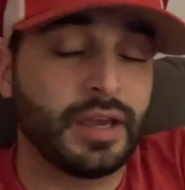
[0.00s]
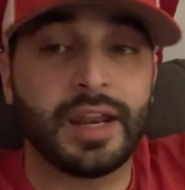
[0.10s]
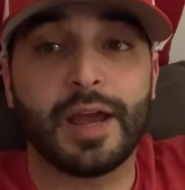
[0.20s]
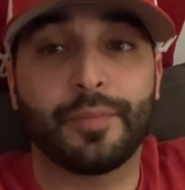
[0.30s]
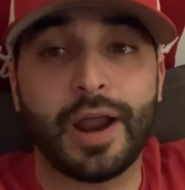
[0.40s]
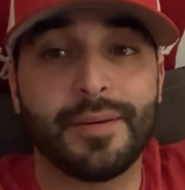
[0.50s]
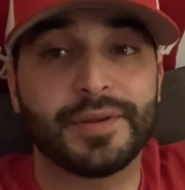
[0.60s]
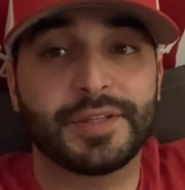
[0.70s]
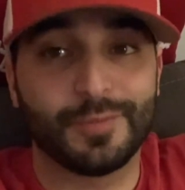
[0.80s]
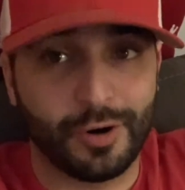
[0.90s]
And I
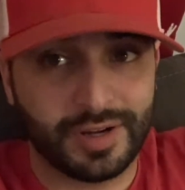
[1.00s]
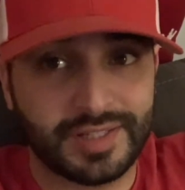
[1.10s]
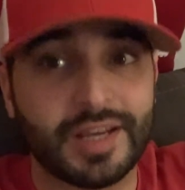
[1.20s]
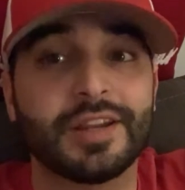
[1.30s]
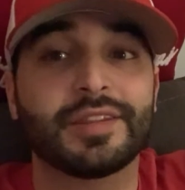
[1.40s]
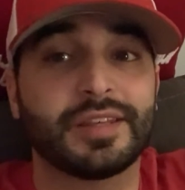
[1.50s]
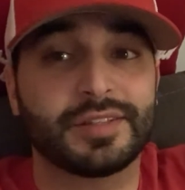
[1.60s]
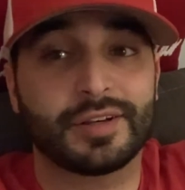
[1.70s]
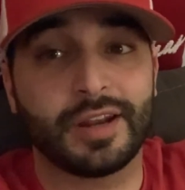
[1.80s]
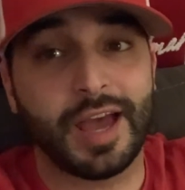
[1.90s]
promise more exciting
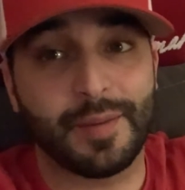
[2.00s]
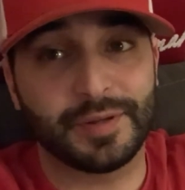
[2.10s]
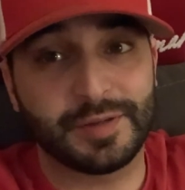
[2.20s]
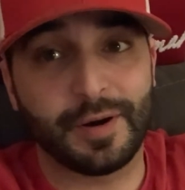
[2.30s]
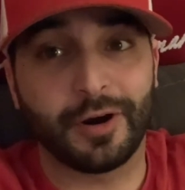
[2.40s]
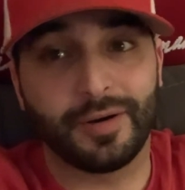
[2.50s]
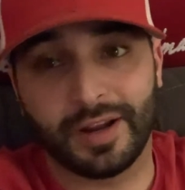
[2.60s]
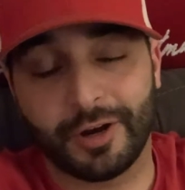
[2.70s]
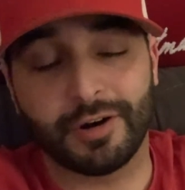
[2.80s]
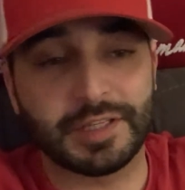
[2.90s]
things are going to happen tomorrow and
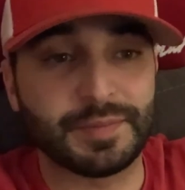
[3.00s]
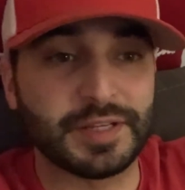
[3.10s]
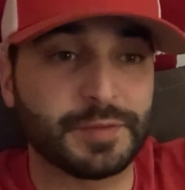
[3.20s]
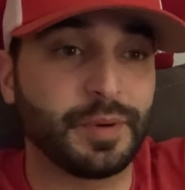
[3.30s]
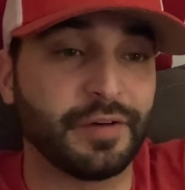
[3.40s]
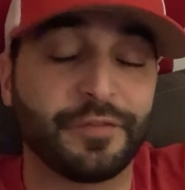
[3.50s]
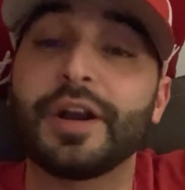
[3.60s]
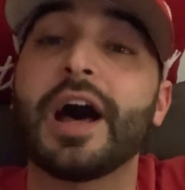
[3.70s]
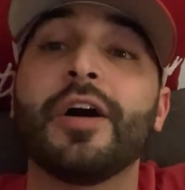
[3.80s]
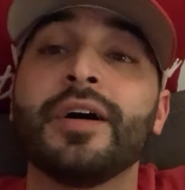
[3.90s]
on Christmas. But for
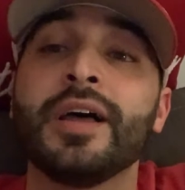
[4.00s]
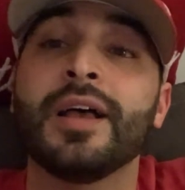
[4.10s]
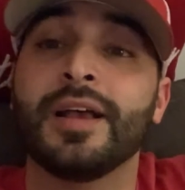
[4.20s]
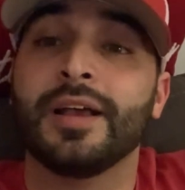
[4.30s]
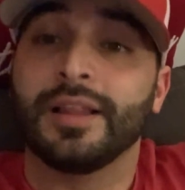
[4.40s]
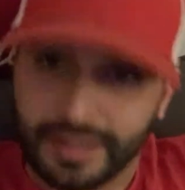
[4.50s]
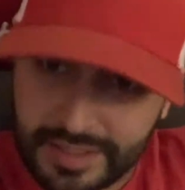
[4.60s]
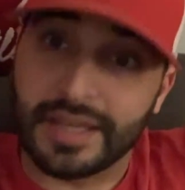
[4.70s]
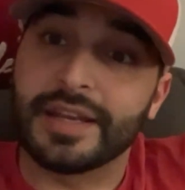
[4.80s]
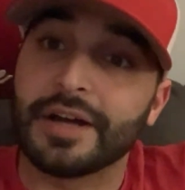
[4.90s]
now,
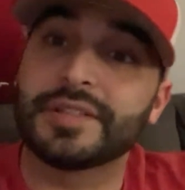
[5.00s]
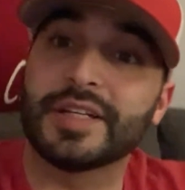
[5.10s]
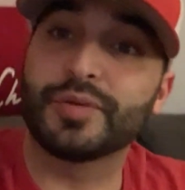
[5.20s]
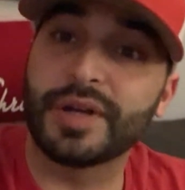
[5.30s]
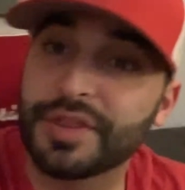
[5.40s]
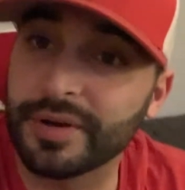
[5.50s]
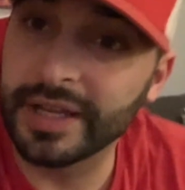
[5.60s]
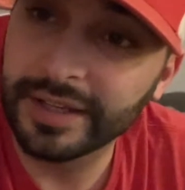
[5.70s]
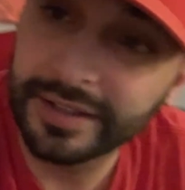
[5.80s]
let's end out day 23.